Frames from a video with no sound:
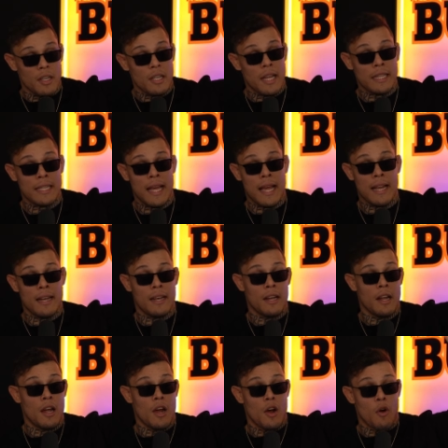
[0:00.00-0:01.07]
and
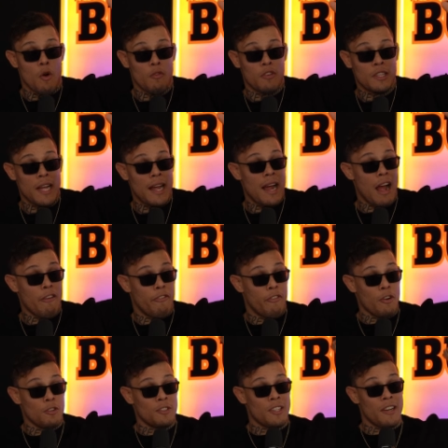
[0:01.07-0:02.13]
then oh. over there I
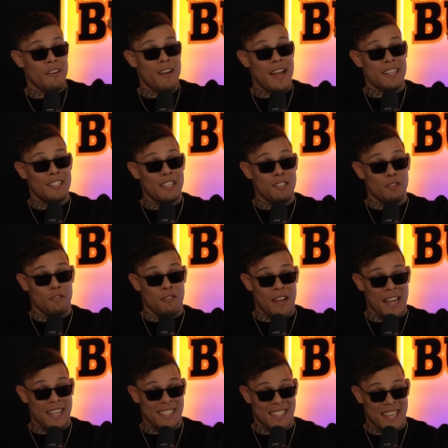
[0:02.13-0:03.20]
flew directly to
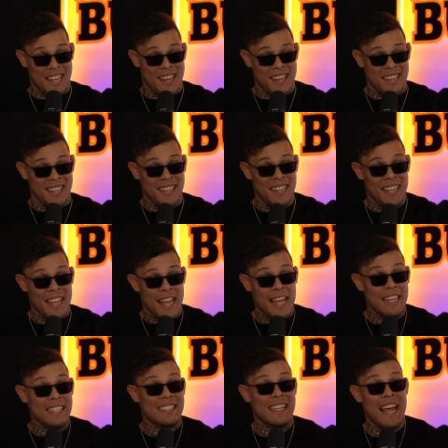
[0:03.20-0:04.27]
Vegas here
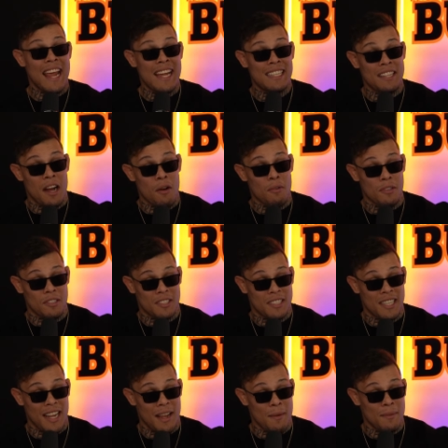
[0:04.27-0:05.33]
and it's eight hours
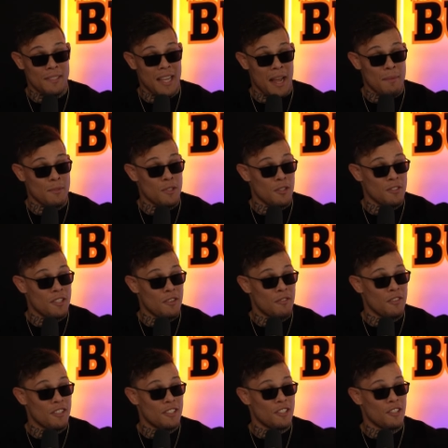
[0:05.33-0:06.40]
time time zone
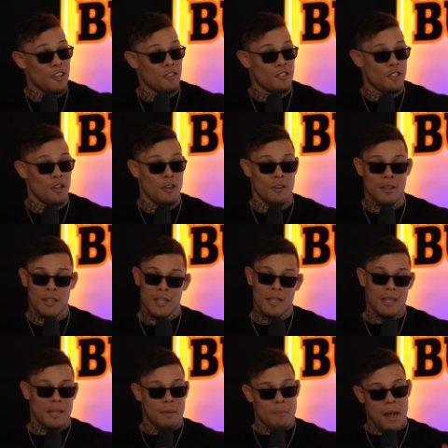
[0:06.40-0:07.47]
difference. You know. Oh so my
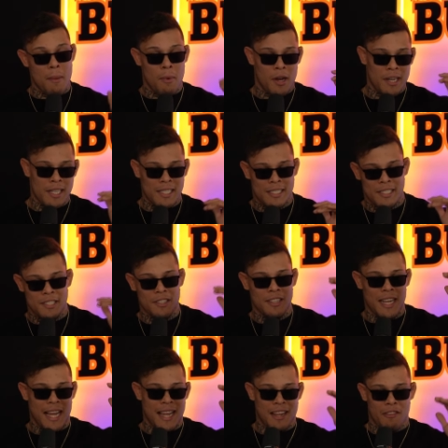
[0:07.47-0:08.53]
god. My body is still
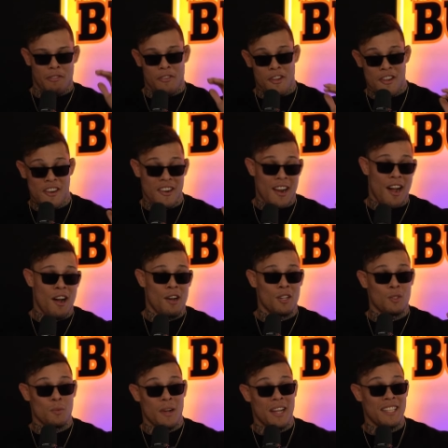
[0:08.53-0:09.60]
like figuring
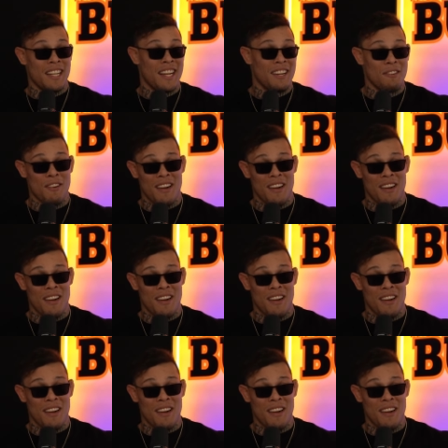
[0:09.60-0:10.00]
out where the,